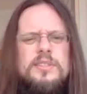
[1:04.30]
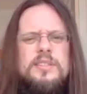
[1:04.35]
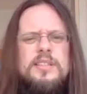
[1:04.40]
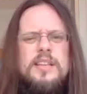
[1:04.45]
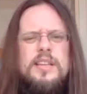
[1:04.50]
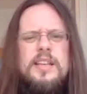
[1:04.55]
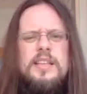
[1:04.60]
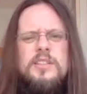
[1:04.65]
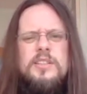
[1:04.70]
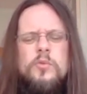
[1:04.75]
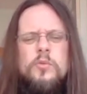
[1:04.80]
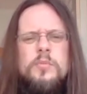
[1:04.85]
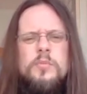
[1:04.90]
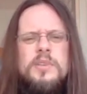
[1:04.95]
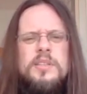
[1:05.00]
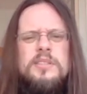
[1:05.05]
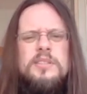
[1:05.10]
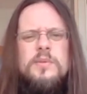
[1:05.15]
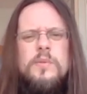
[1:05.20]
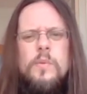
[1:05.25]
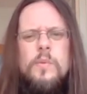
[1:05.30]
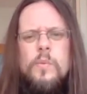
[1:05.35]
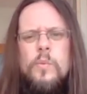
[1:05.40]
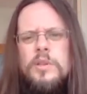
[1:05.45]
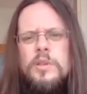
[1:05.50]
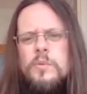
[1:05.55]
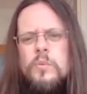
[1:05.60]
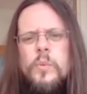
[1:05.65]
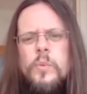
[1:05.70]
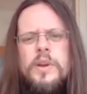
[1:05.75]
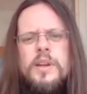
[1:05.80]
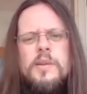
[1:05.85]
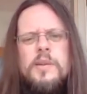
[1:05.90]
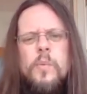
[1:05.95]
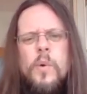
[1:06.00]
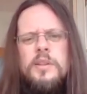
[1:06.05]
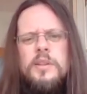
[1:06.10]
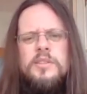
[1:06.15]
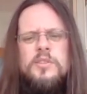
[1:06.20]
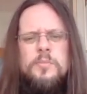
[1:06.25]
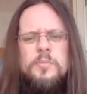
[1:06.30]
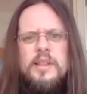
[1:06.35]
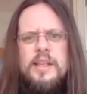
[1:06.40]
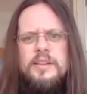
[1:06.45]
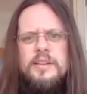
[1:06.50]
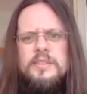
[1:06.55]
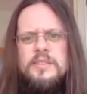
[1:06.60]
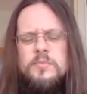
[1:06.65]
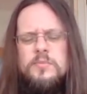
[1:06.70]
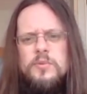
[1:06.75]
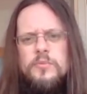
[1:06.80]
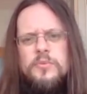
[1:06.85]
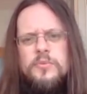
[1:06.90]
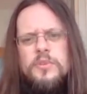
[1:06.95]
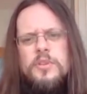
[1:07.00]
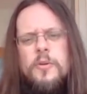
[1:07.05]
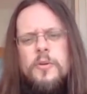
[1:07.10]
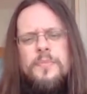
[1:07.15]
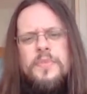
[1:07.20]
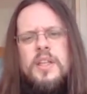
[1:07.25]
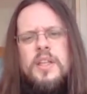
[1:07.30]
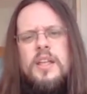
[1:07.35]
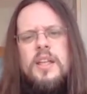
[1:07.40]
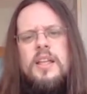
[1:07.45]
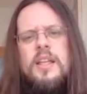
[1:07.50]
A human wouldn't really want to play this move, you know.